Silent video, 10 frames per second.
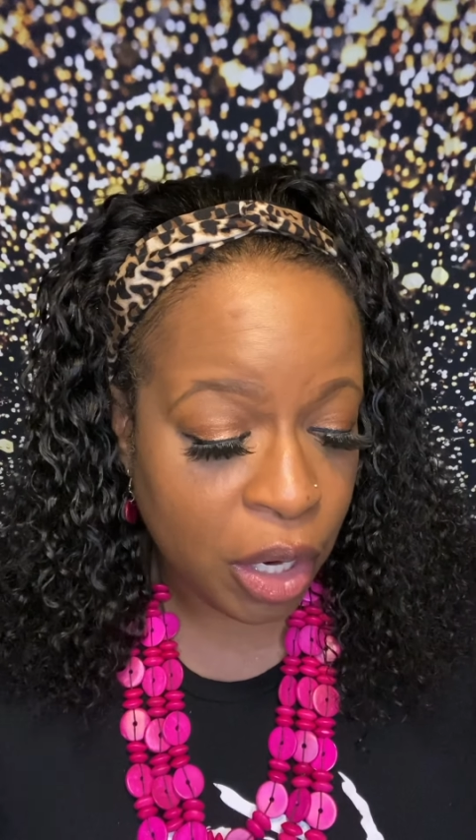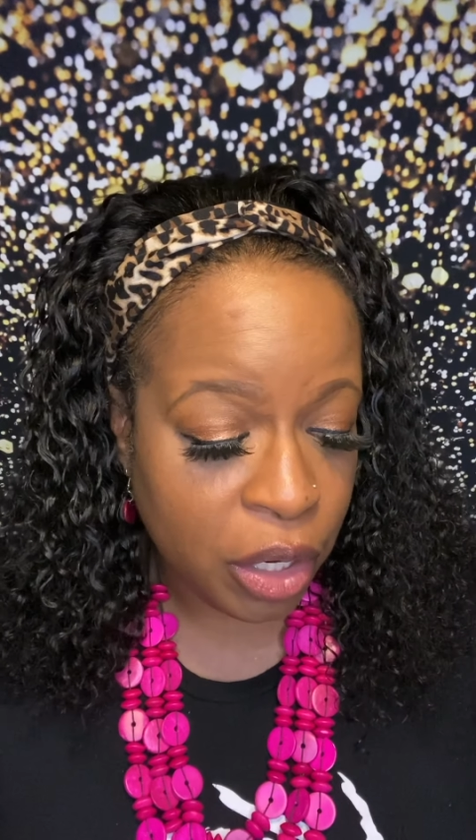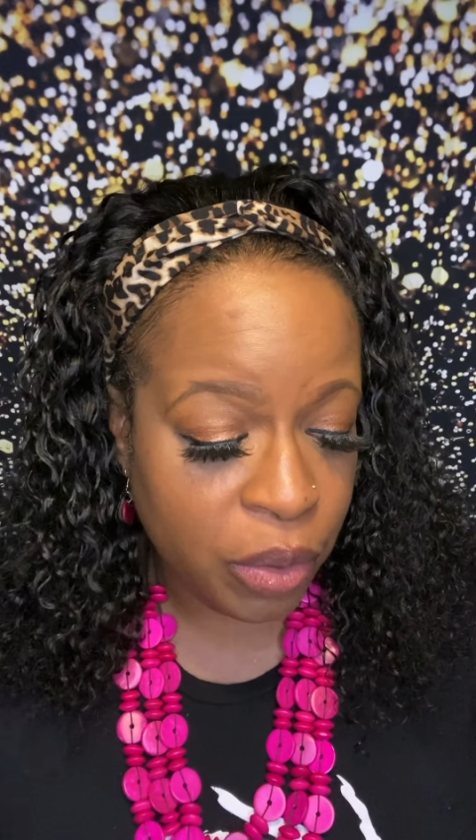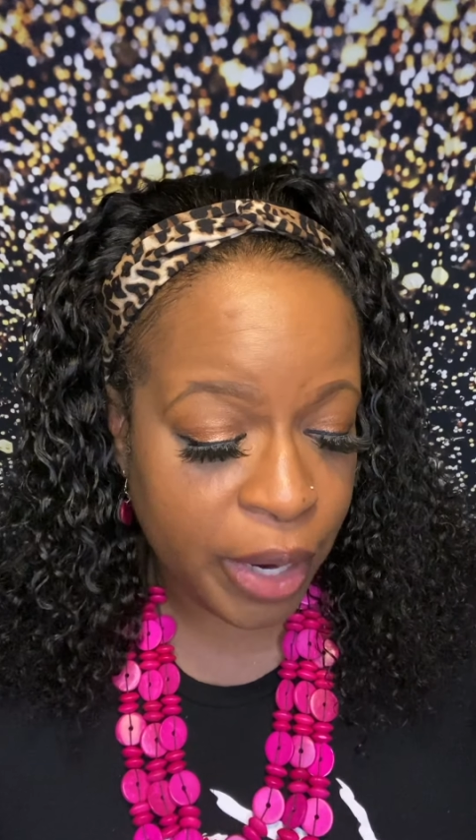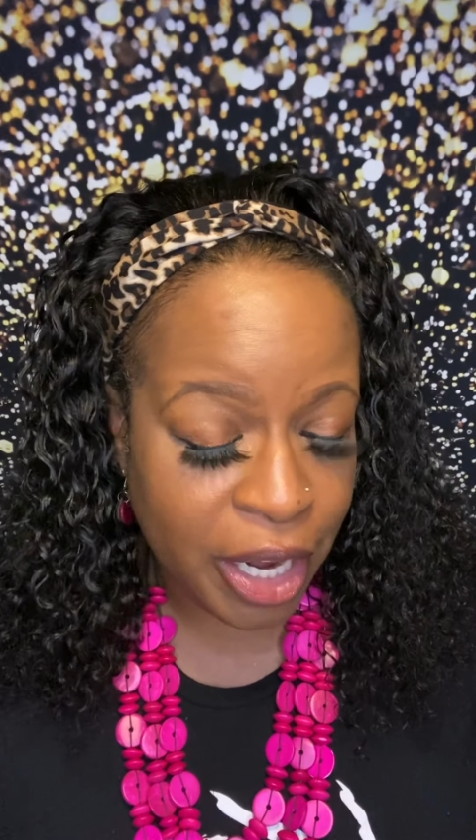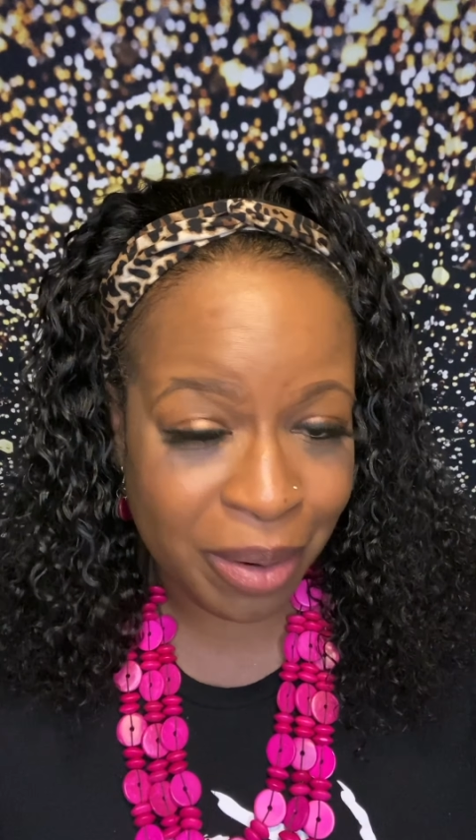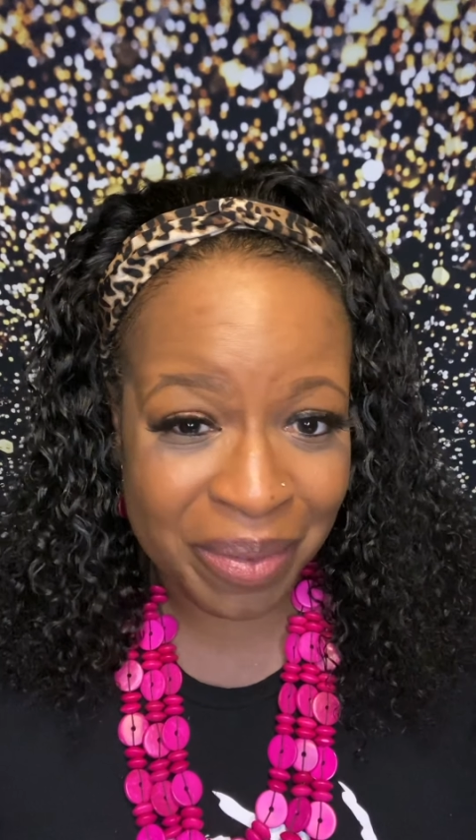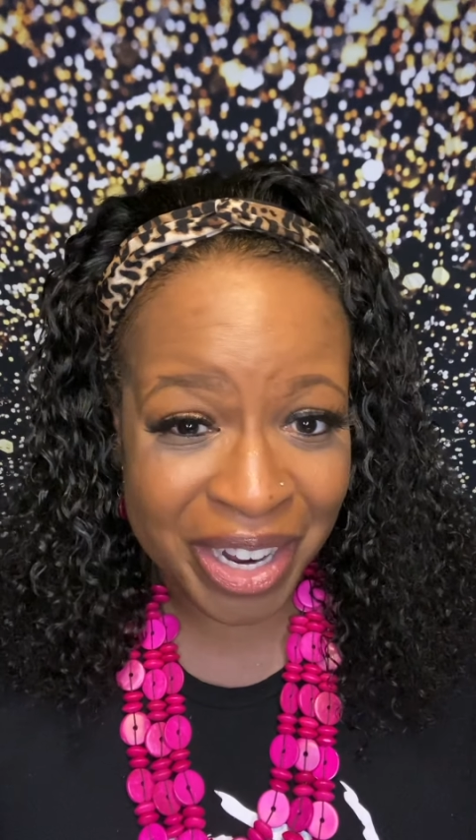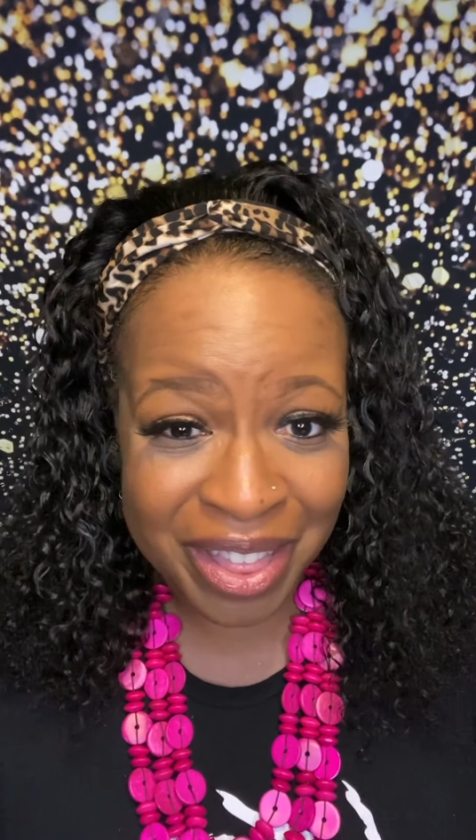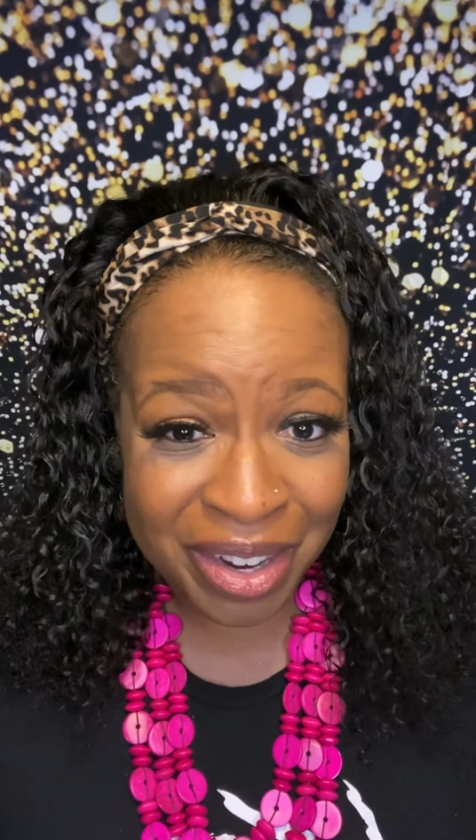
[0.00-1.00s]
You had
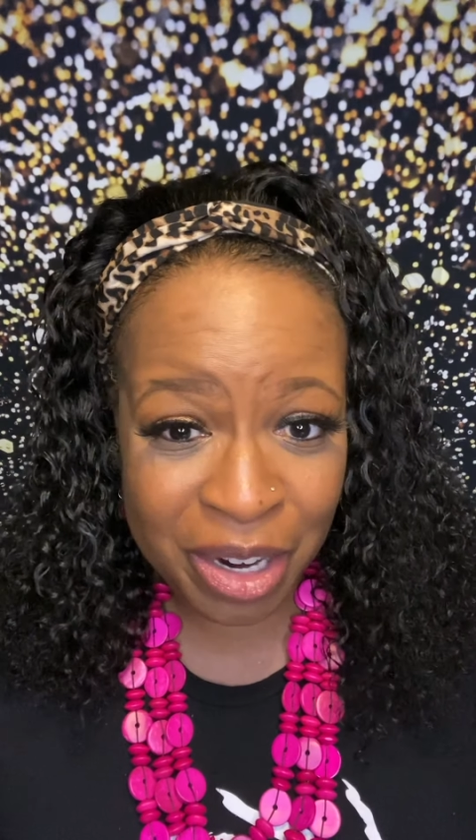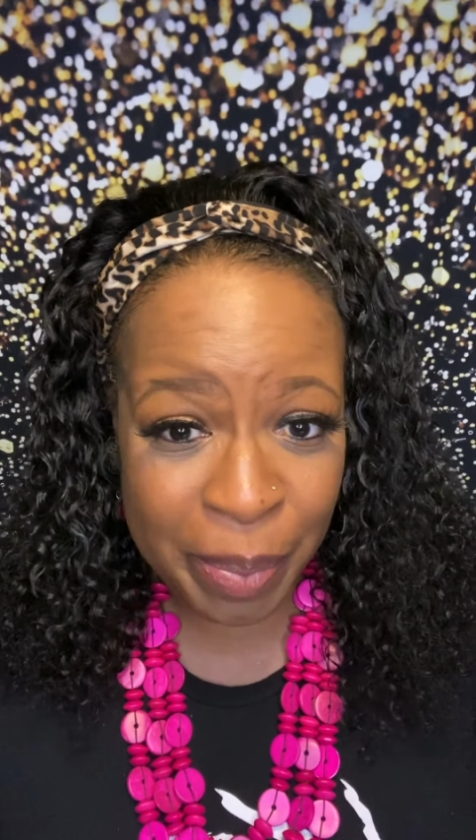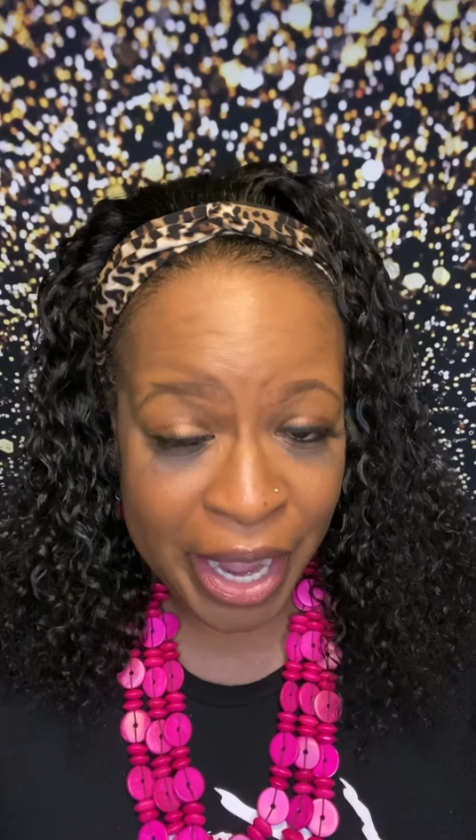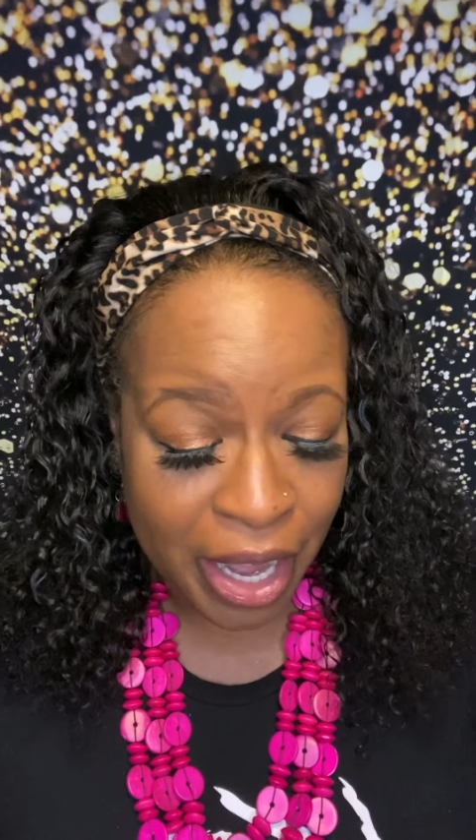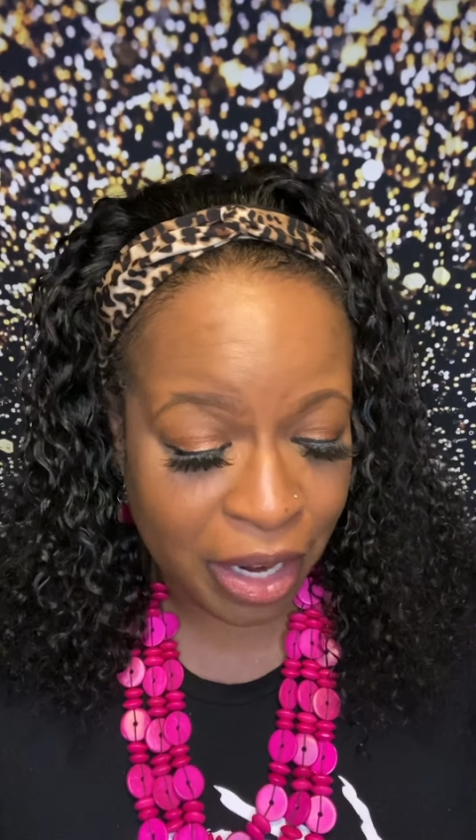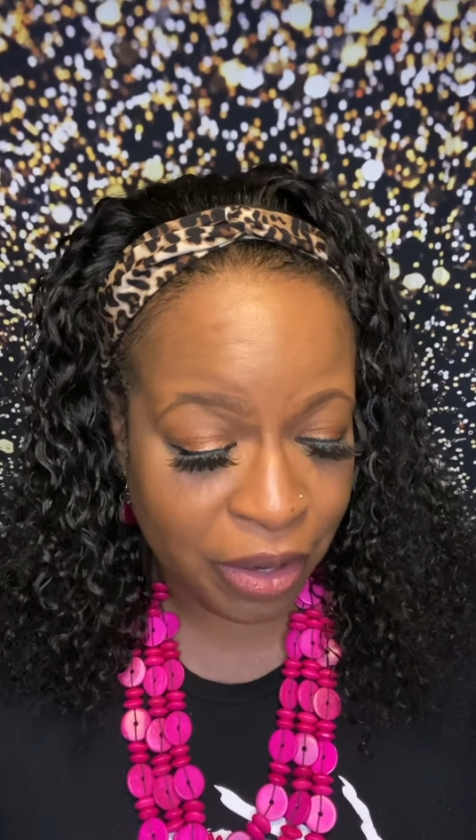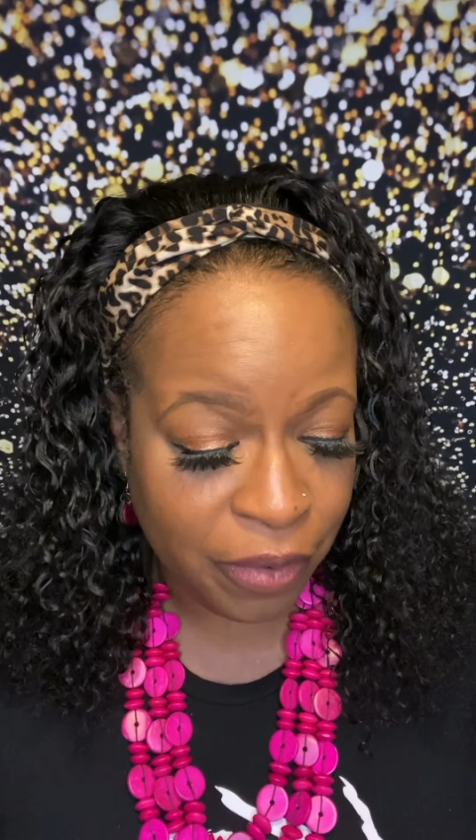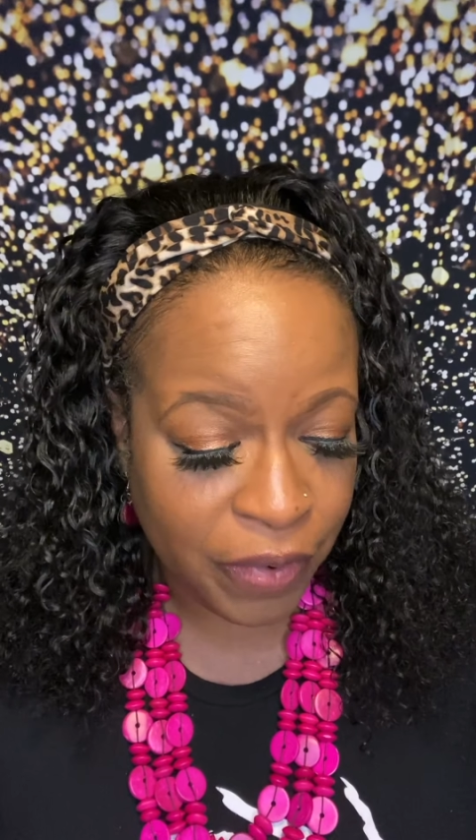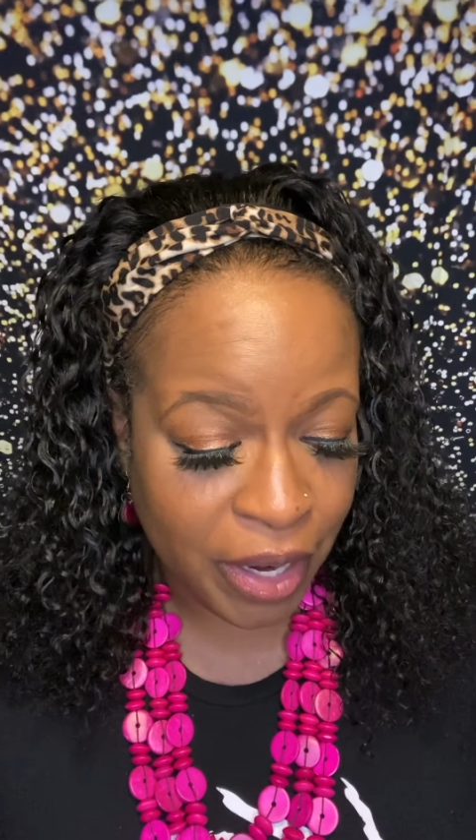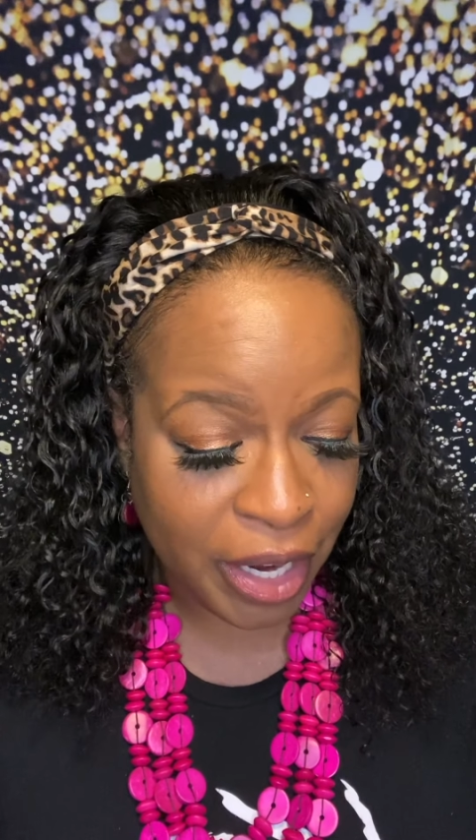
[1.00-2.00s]
a thicker pad and you
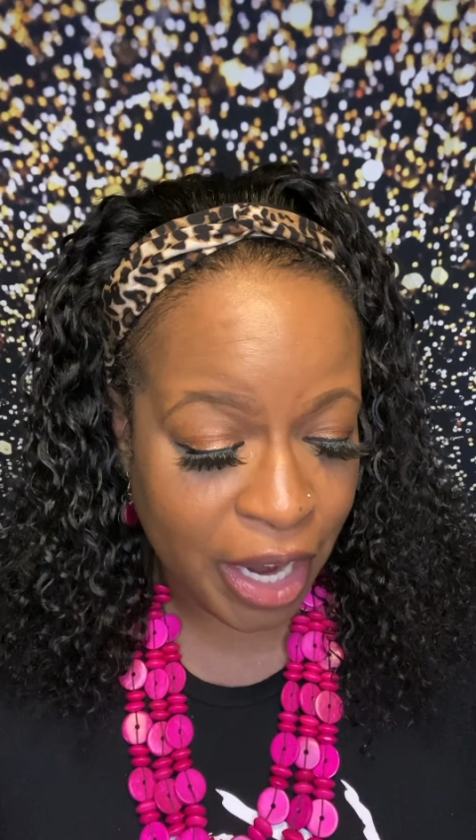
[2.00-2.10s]
felt like